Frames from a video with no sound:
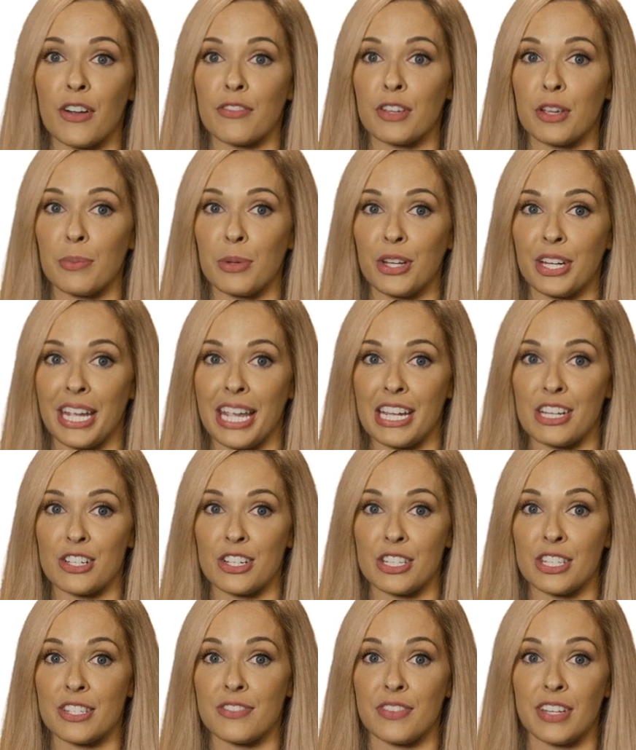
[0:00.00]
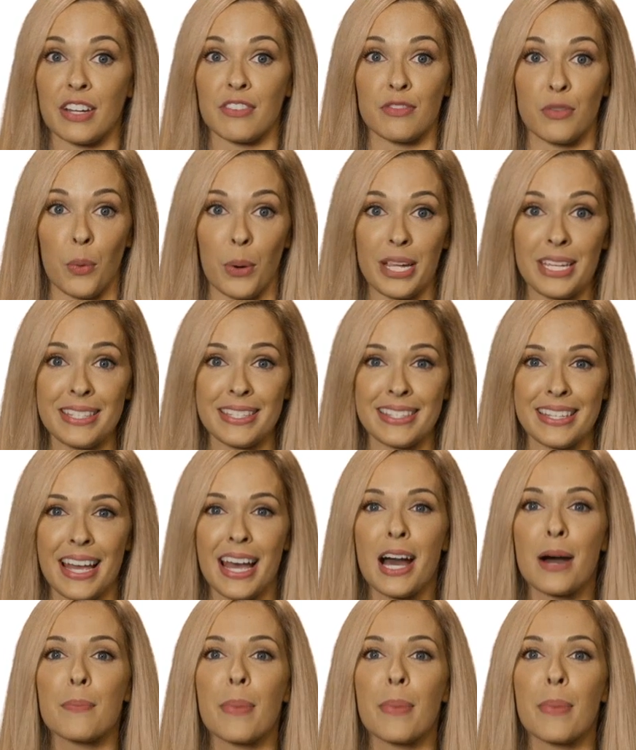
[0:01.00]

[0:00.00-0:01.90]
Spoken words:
of communications via voice